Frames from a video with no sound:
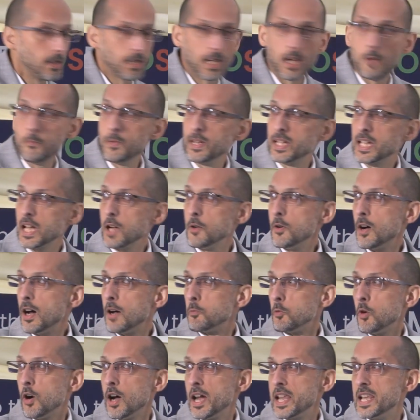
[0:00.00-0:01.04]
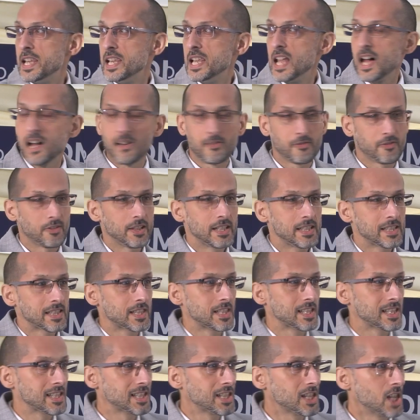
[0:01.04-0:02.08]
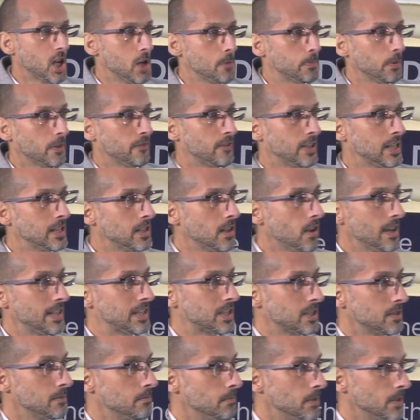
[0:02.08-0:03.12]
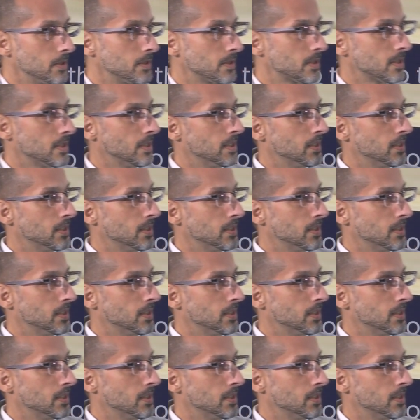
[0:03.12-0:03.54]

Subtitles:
and we go up what I love is the slope of enlightenment,